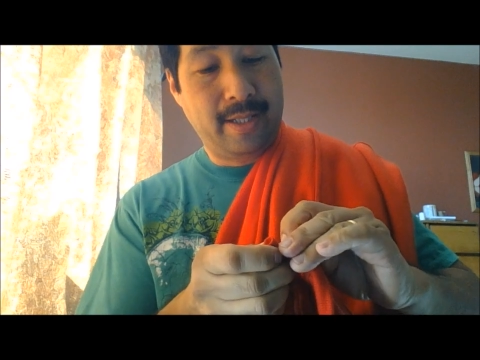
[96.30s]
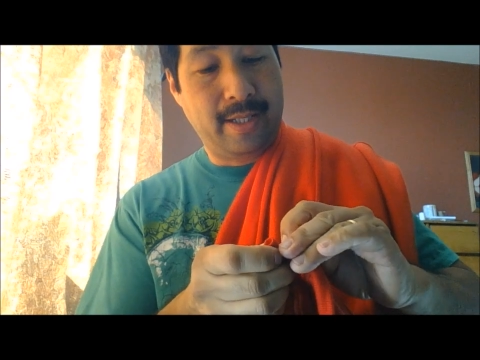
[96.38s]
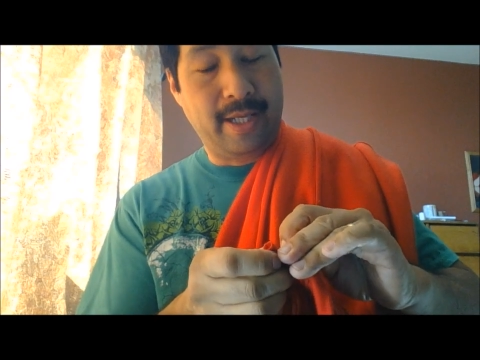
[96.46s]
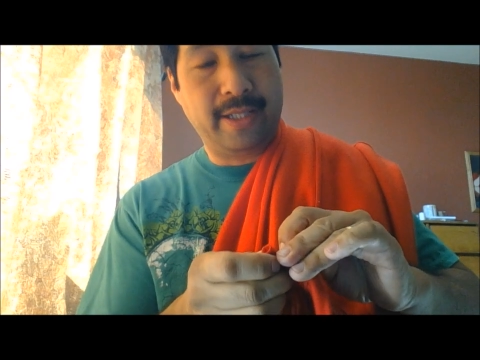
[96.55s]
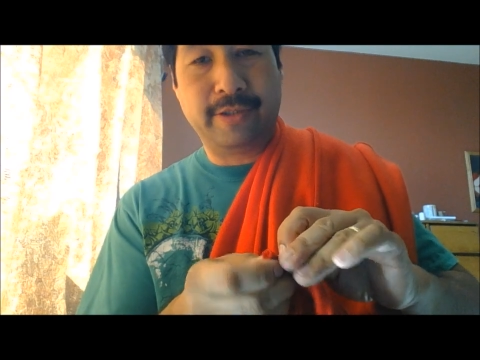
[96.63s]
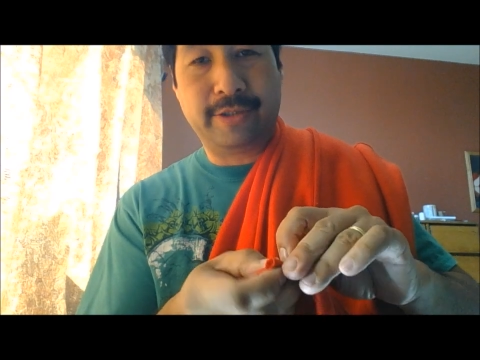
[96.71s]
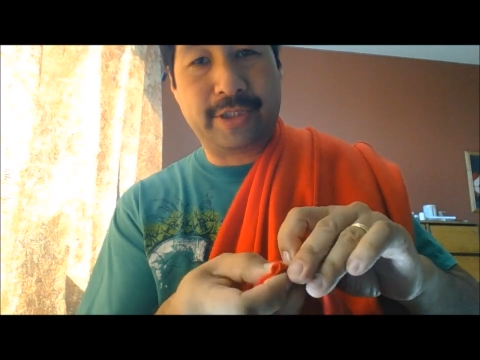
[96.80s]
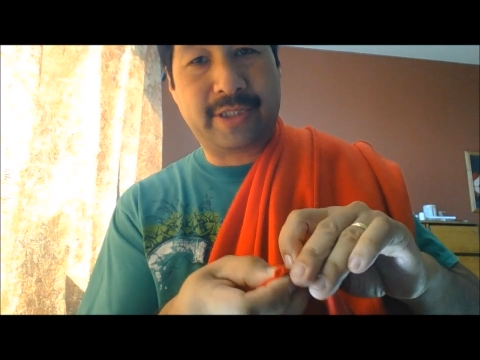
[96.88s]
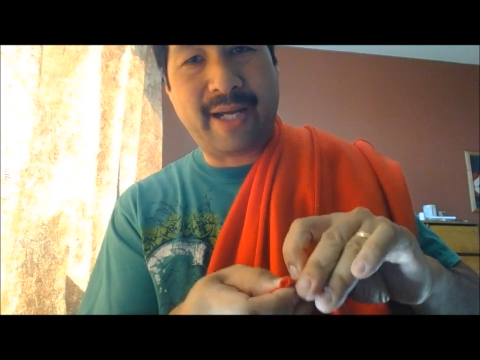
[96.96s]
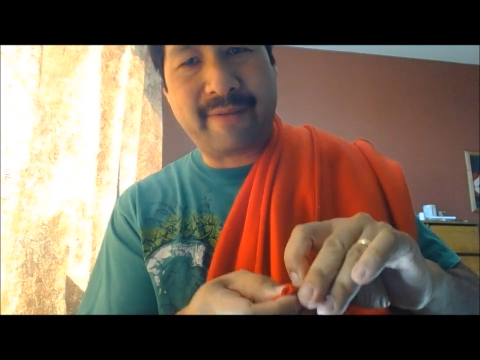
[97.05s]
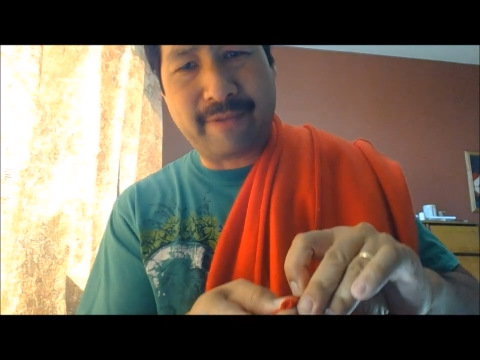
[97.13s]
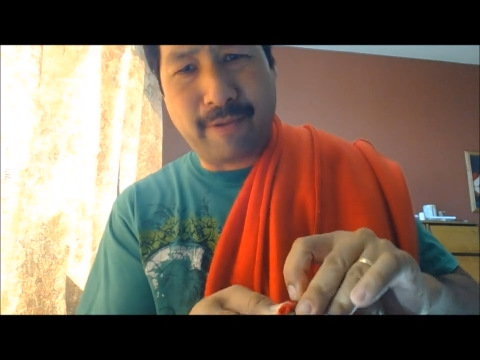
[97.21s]
And you'll just
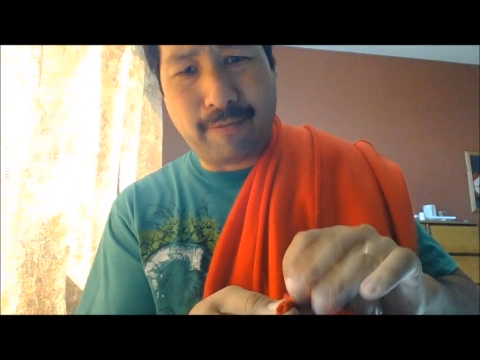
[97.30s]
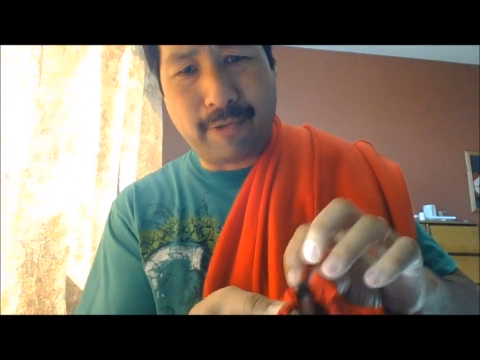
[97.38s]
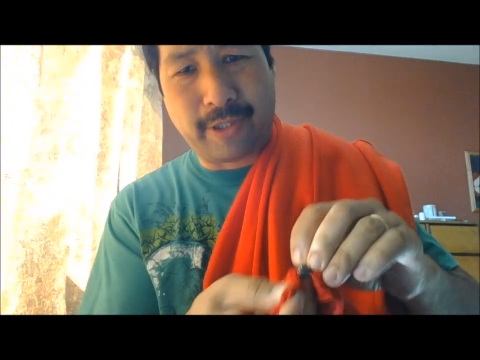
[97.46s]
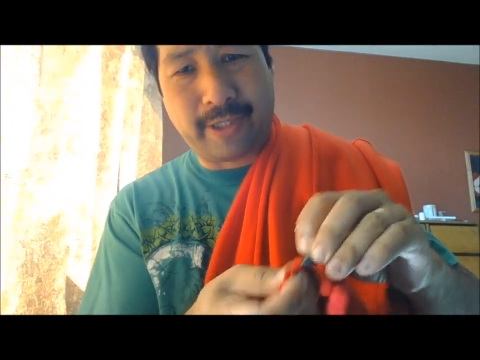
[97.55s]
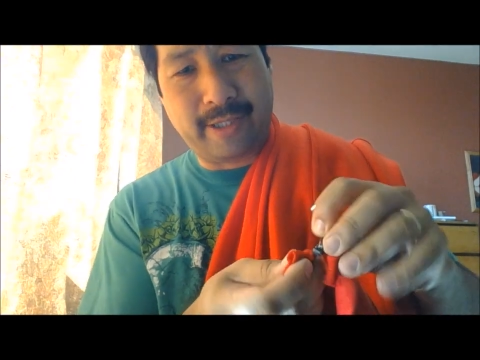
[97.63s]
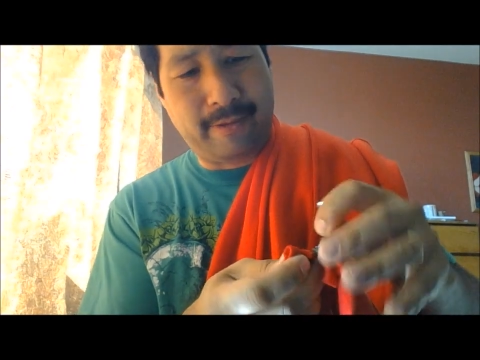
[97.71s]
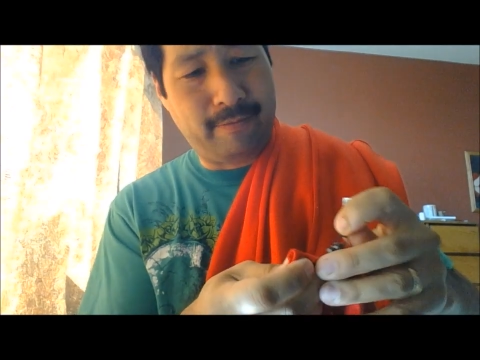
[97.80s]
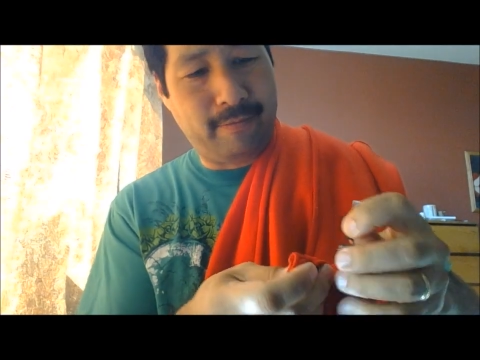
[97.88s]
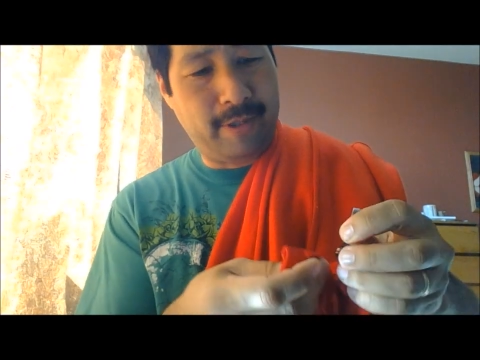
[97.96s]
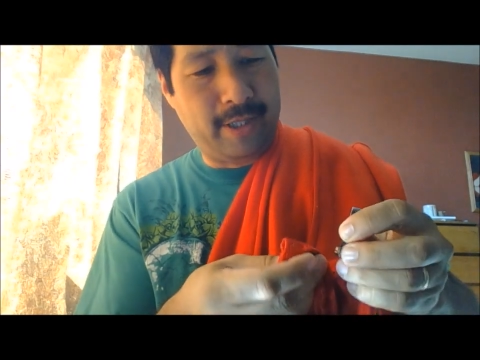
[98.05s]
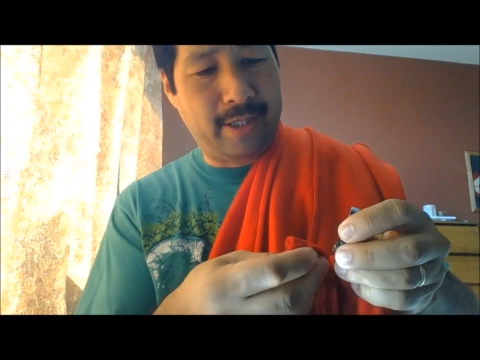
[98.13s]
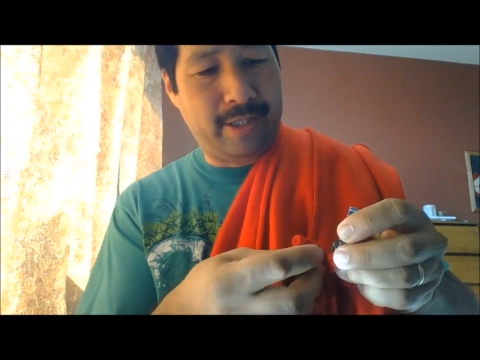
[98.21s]
have to work it
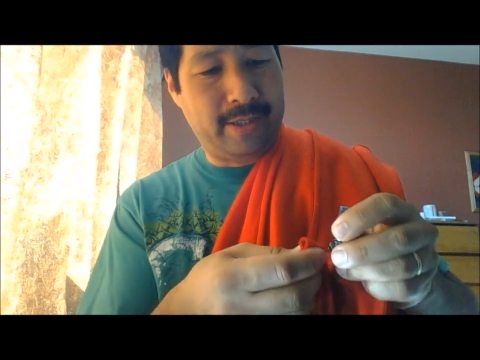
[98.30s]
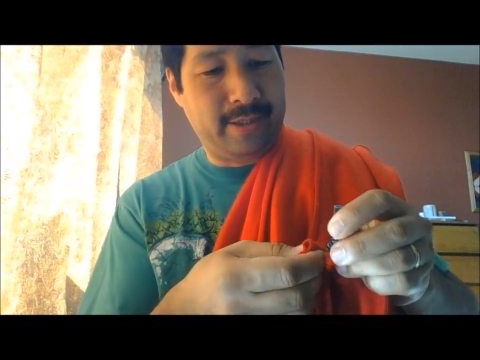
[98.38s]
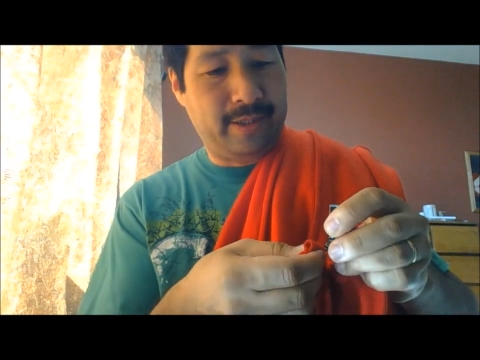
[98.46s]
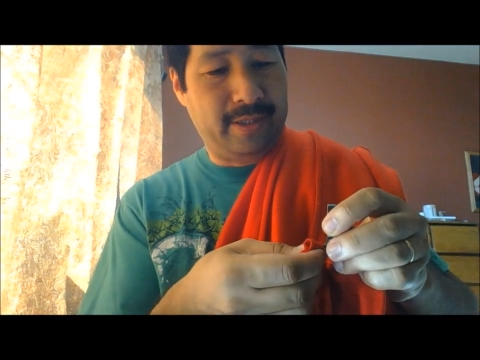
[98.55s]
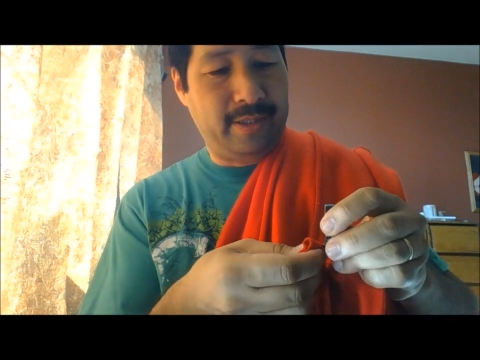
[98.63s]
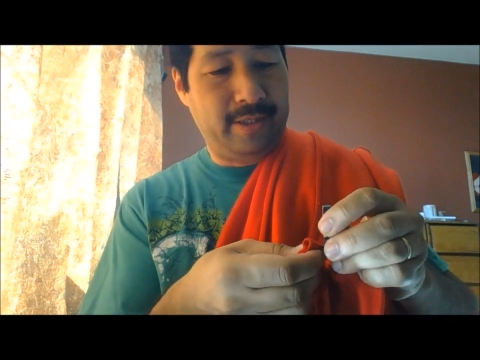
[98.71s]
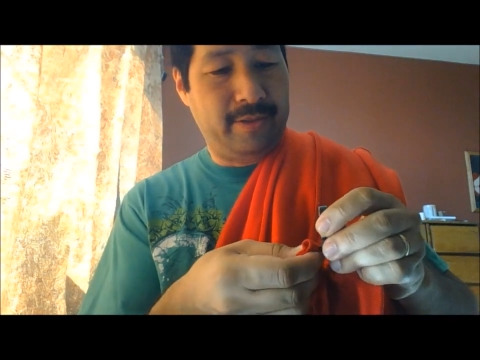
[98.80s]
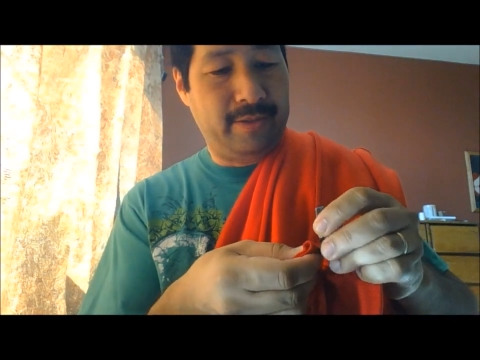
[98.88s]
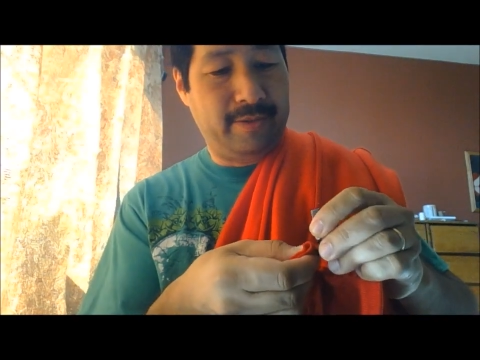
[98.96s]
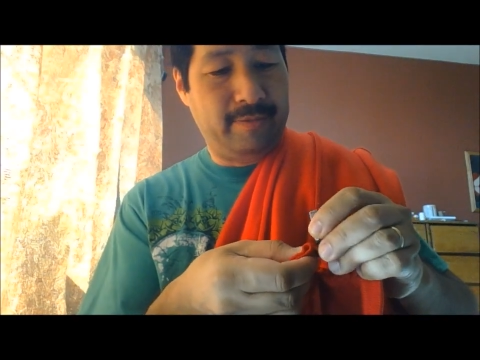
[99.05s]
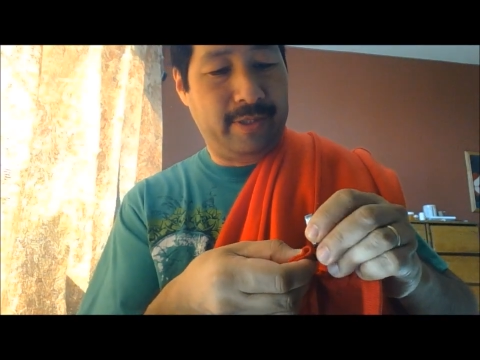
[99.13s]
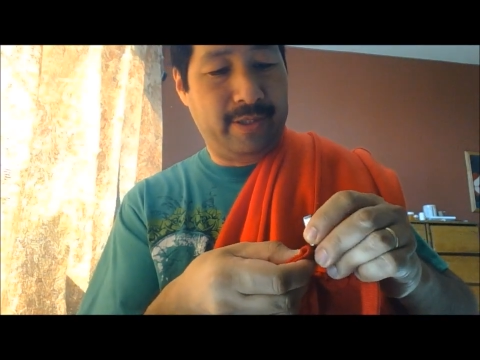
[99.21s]
where
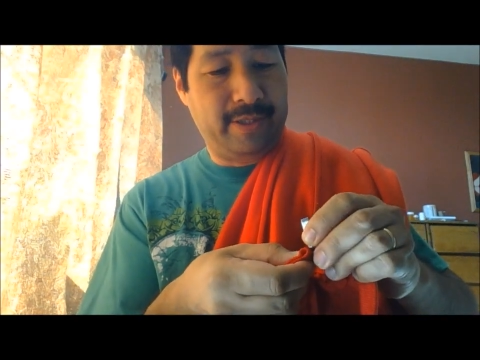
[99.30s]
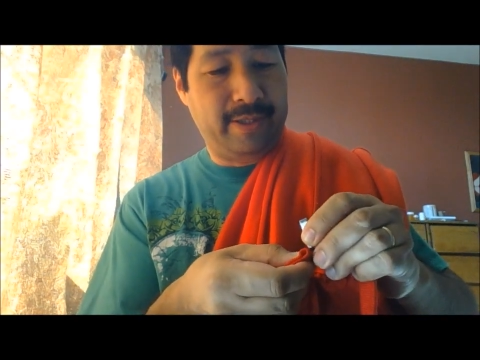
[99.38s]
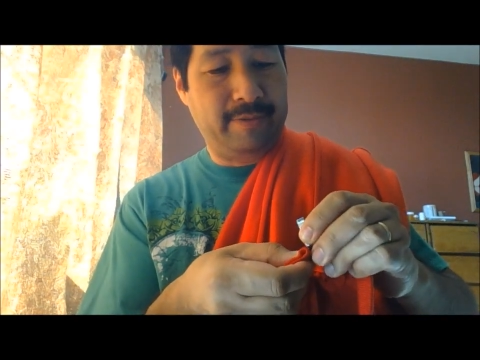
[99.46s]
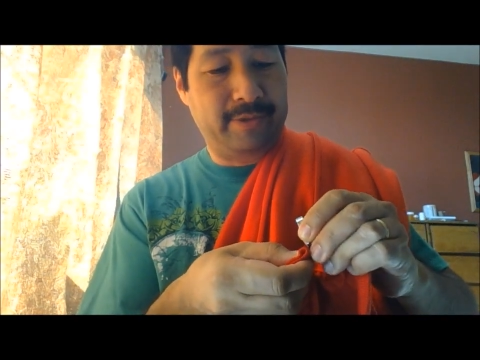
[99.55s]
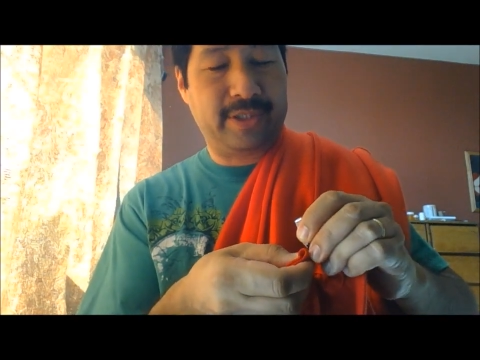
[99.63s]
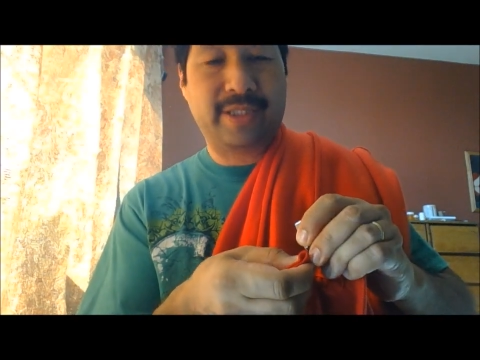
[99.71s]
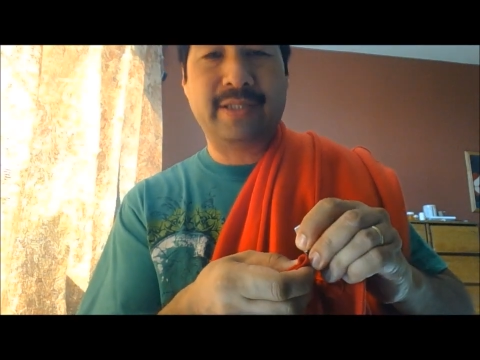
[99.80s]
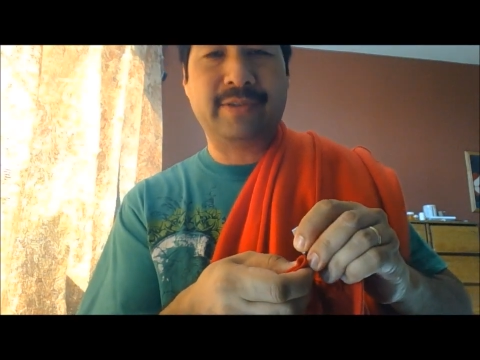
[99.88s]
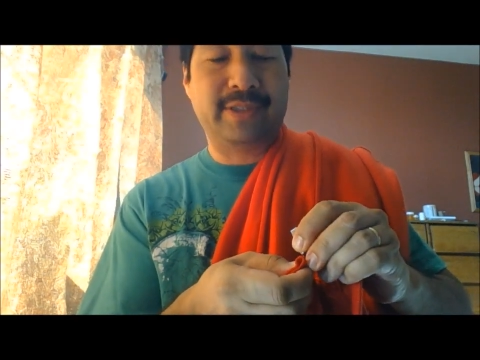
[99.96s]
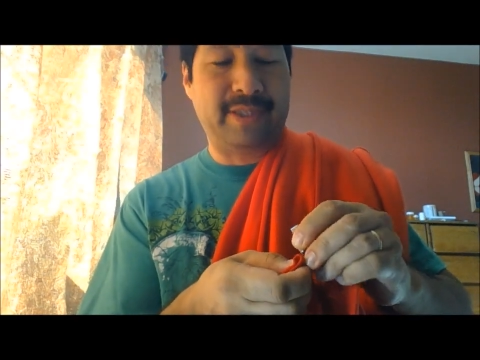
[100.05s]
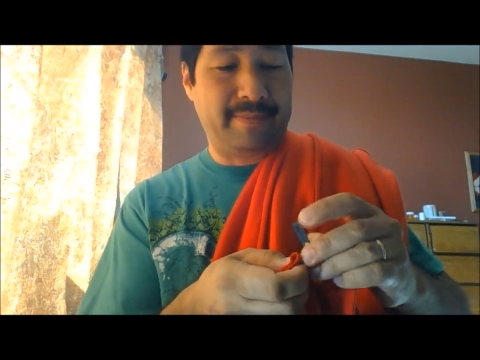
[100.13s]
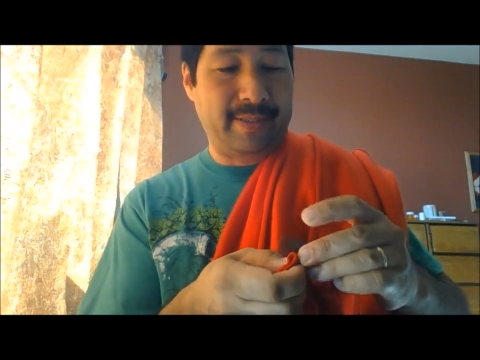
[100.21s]
it will still
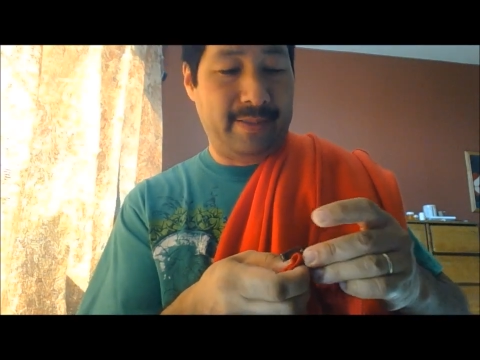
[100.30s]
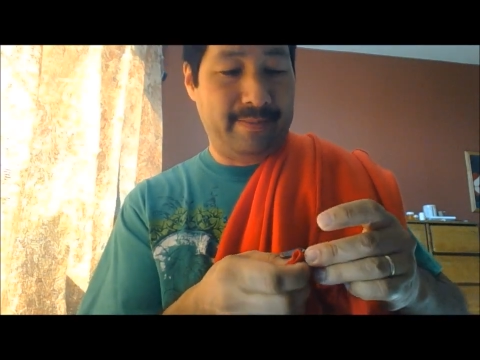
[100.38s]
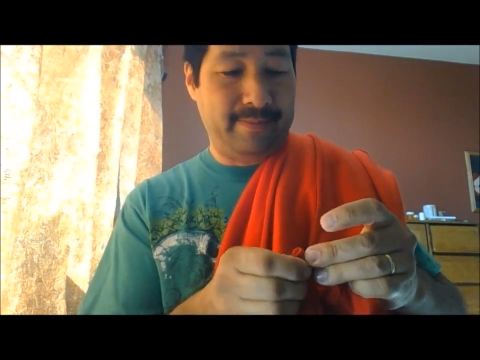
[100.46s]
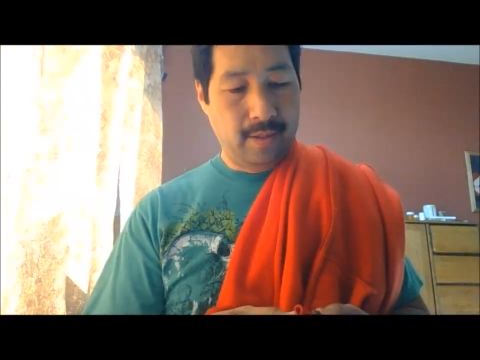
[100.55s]
zip up.